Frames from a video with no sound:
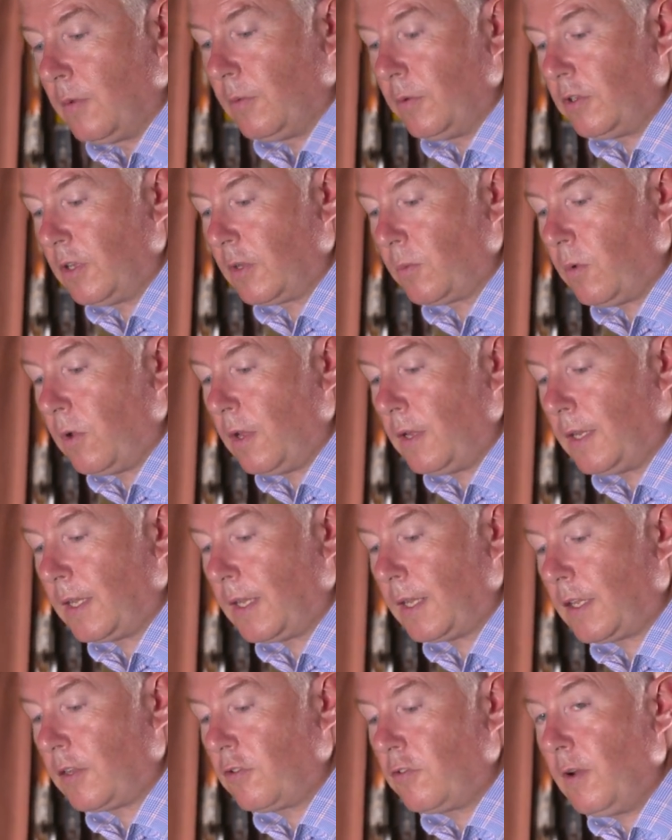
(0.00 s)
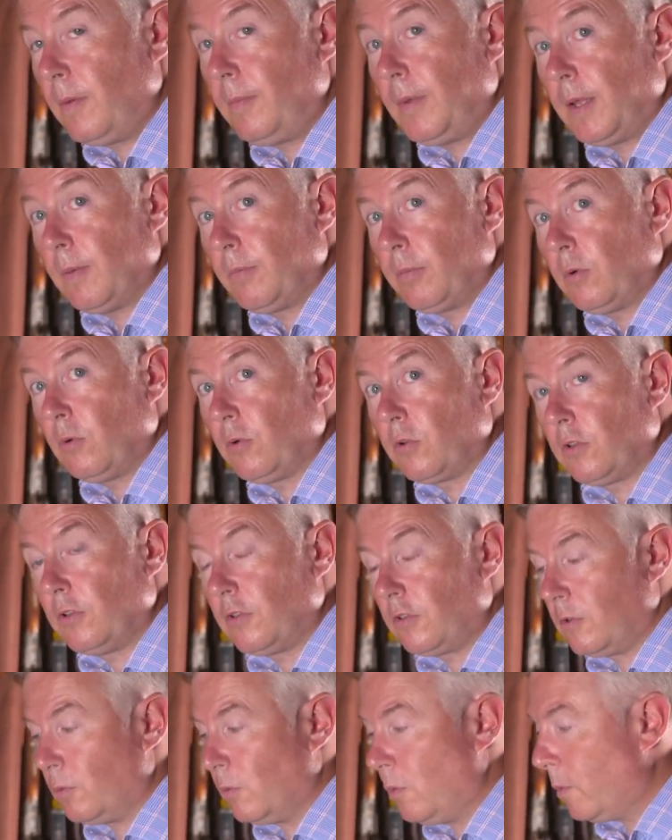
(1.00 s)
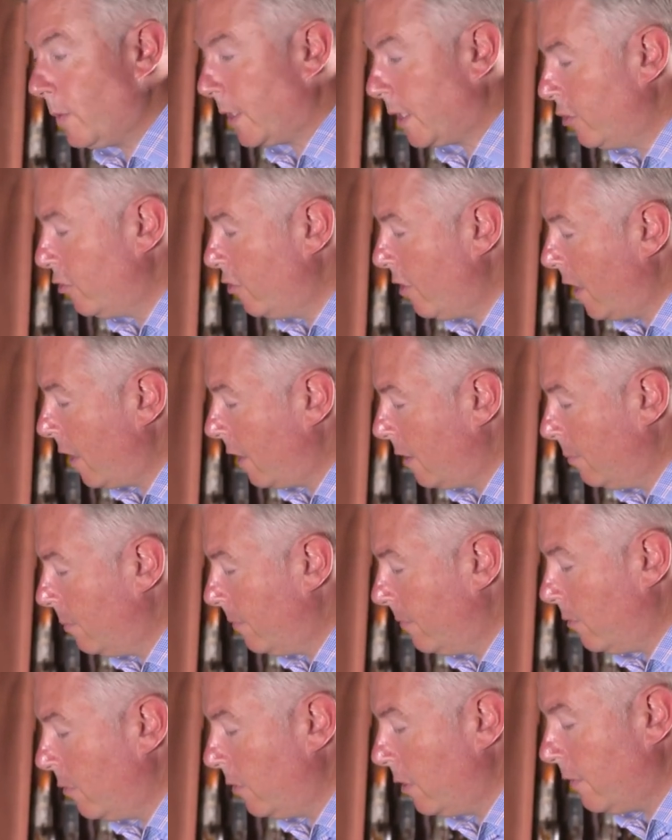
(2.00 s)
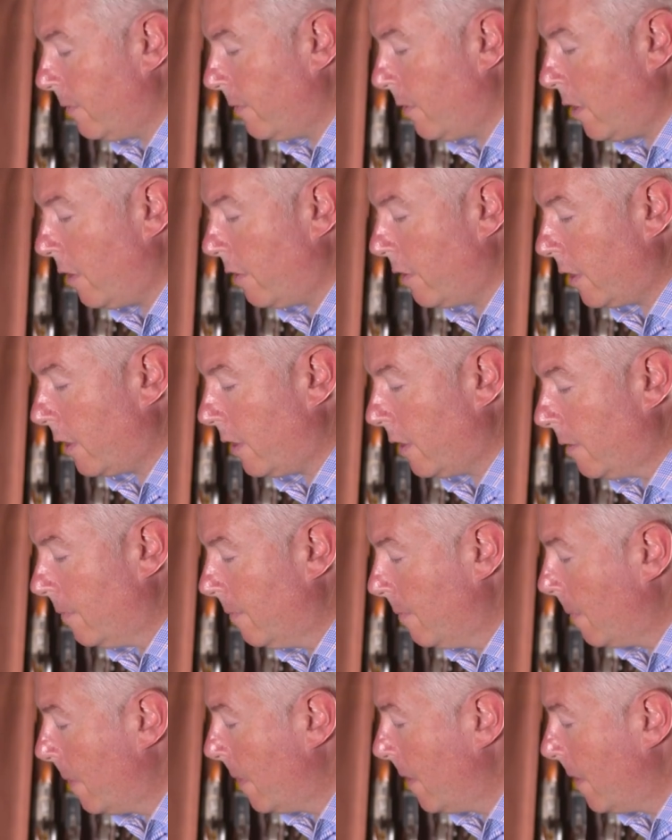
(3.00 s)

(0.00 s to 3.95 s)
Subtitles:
which is why it is extremely important to always check before you fire a gun